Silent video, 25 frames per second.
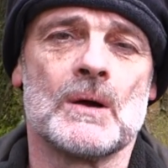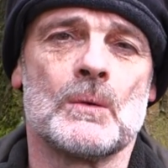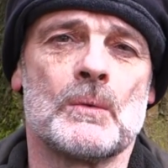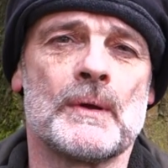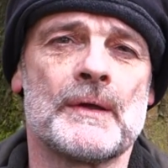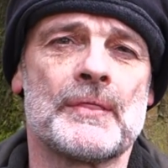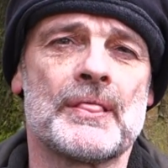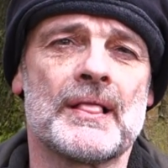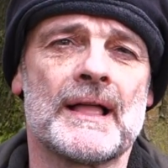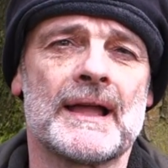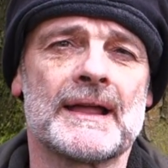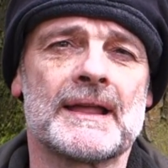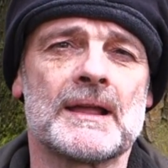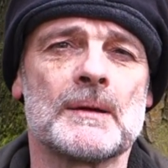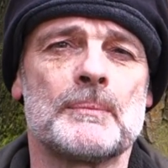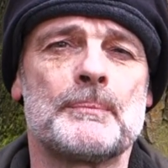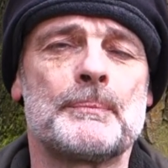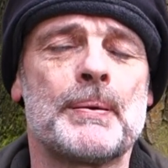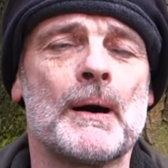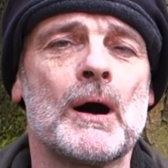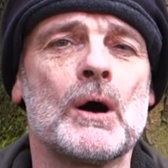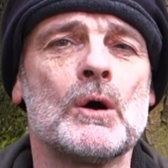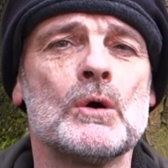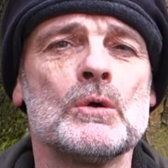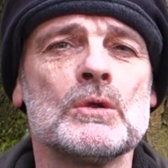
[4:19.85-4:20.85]
with like a
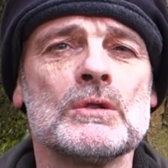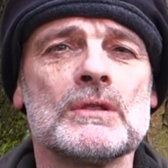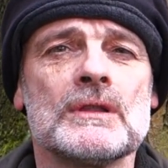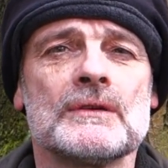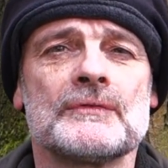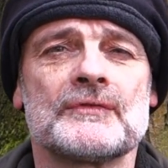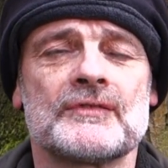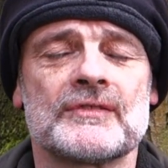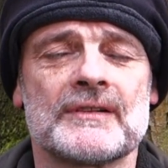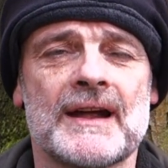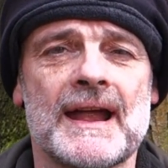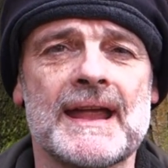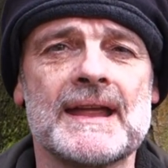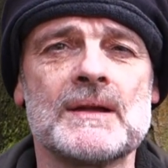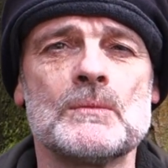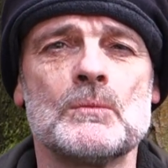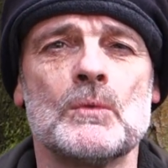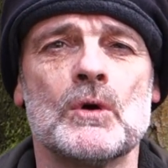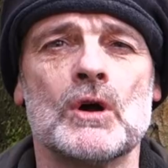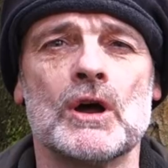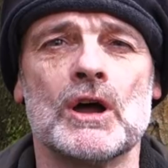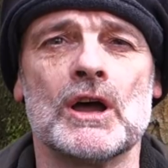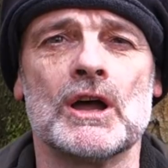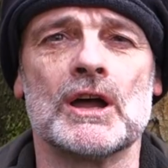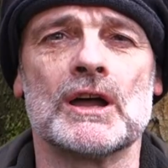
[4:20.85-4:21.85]
pole
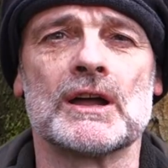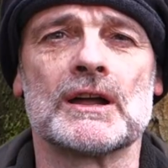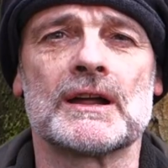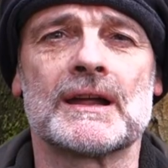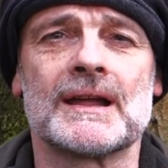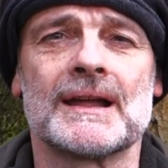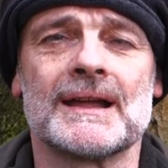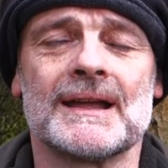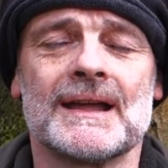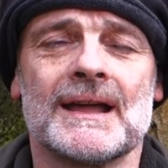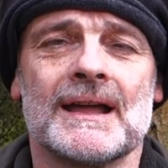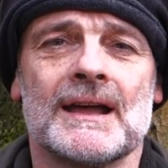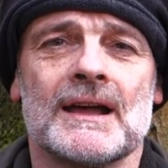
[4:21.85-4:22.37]
framework